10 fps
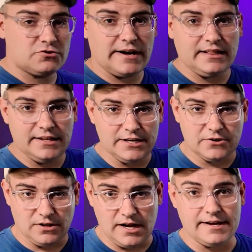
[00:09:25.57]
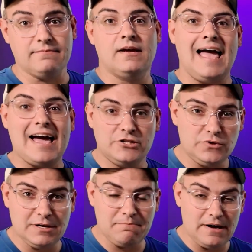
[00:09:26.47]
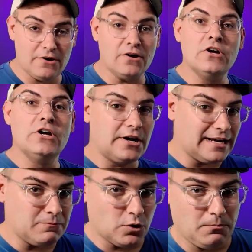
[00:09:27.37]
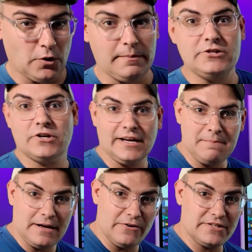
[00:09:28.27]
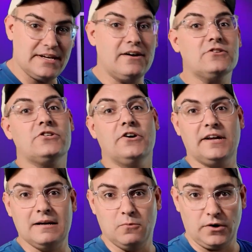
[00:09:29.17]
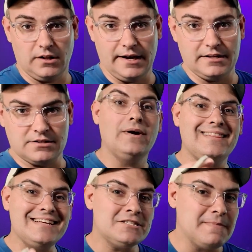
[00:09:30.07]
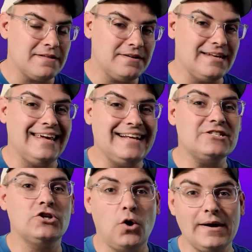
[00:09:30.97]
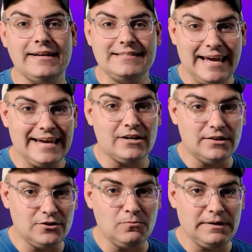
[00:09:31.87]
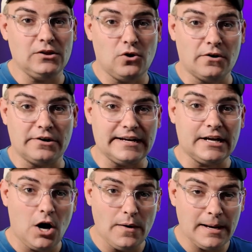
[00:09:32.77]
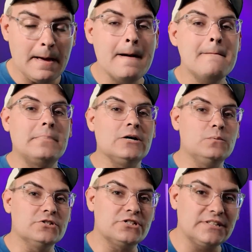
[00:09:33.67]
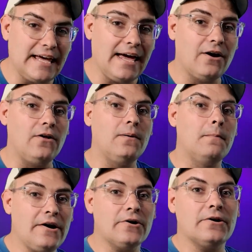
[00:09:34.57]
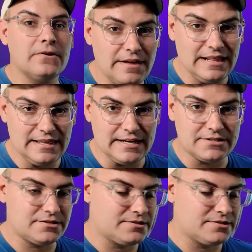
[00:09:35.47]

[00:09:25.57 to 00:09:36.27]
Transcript: straight linear line. As you get better, you're gonna get more appointments, you're gonna get better at sales, you're gonna get more clients. With this method, it's going to take a little bit longer to get going, but it will scale better than this.